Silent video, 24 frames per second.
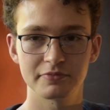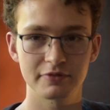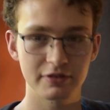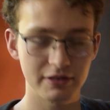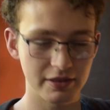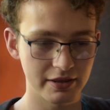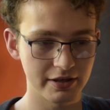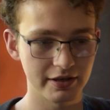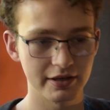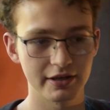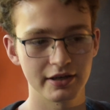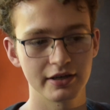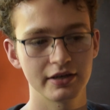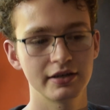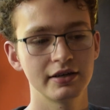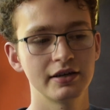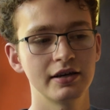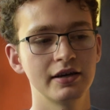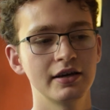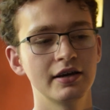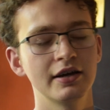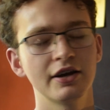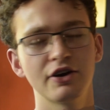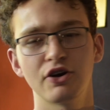The
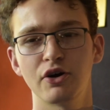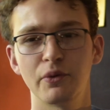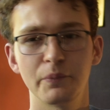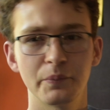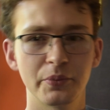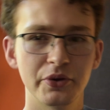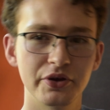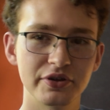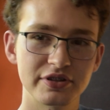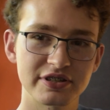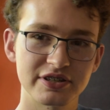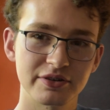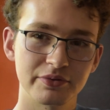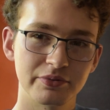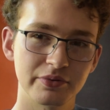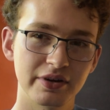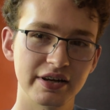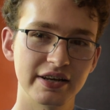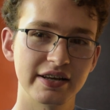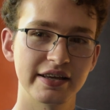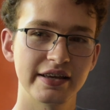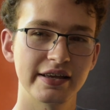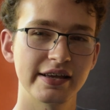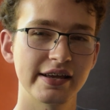computer
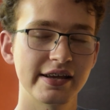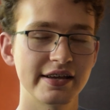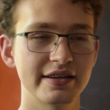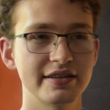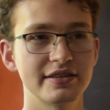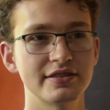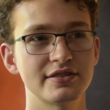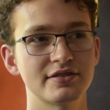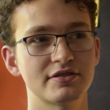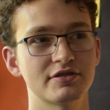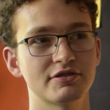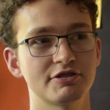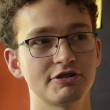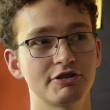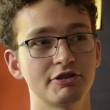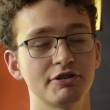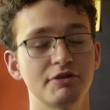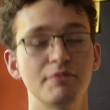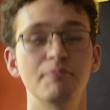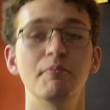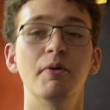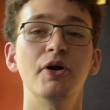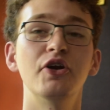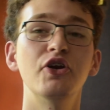really is
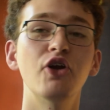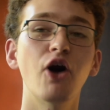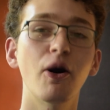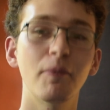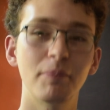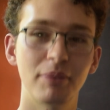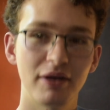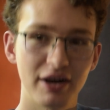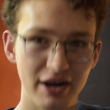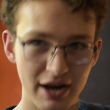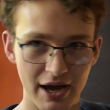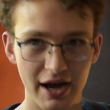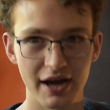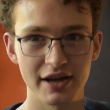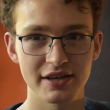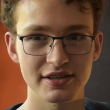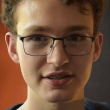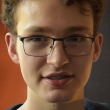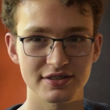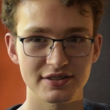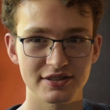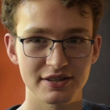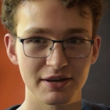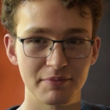
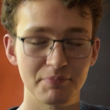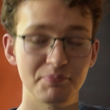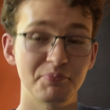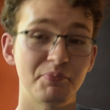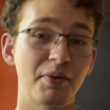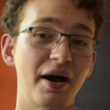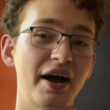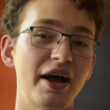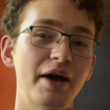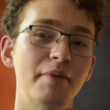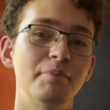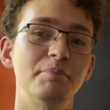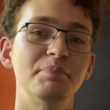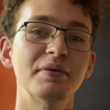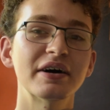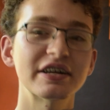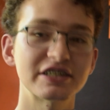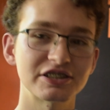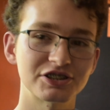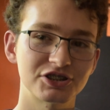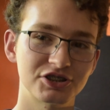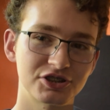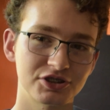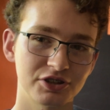monopolized by a
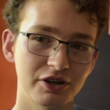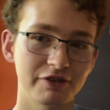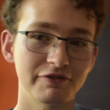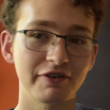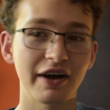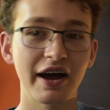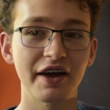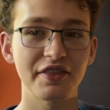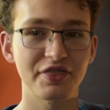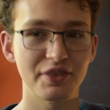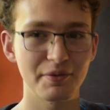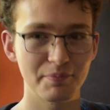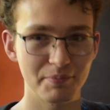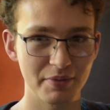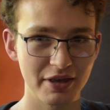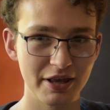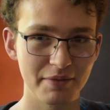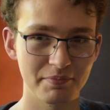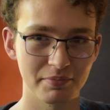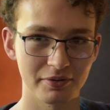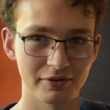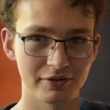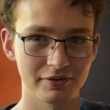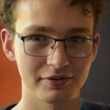bunch of other
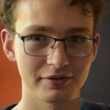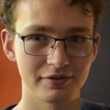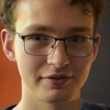people.